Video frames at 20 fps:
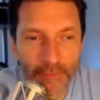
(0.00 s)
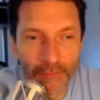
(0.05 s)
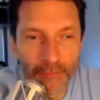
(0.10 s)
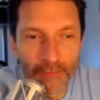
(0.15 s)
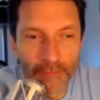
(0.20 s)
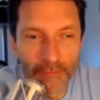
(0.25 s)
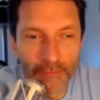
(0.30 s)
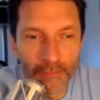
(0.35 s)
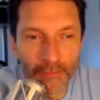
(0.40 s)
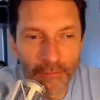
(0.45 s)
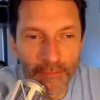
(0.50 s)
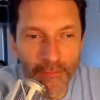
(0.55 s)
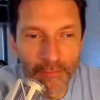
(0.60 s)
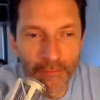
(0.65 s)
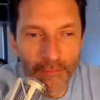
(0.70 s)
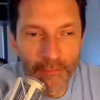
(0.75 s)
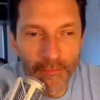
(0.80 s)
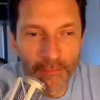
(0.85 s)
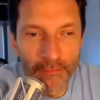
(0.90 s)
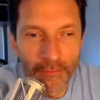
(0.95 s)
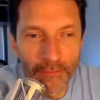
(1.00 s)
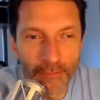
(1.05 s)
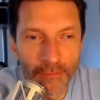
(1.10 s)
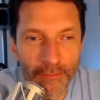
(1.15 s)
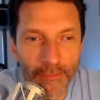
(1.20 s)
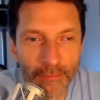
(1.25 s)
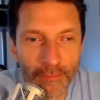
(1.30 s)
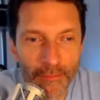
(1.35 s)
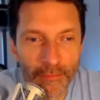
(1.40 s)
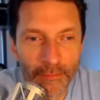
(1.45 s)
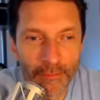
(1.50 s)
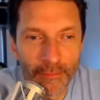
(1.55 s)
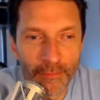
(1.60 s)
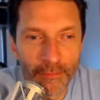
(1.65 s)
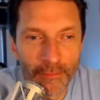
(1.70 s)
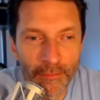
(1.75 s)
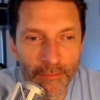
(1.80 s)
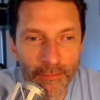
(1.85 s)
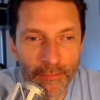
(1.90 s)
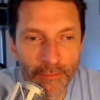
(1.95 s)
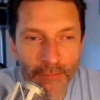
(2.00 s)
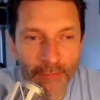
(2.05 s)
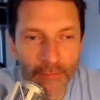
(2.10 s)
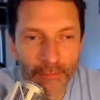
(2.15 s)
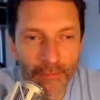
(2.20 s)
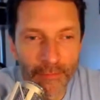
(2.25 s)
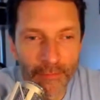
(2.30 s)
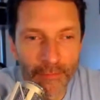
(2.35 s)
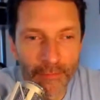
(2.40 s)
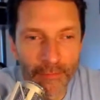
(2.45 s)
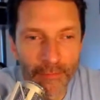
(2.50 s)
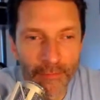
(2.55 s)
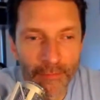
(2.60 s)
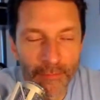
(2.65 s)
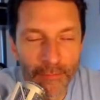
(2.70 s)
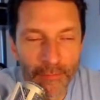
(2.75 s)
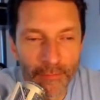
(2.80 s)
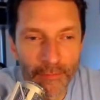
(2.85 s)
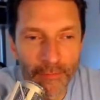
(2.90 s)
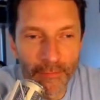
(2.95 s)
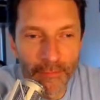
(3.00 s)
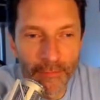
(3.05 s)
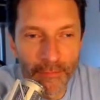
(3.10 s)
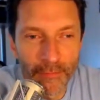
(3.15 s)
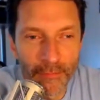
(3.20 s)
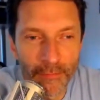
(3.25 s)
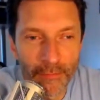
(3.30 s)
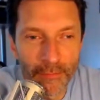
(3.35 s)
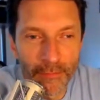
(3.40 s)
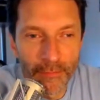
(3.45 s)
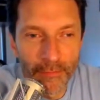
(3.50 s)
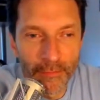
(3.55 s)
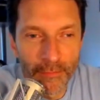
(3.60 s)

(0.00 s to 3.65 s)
[no speech]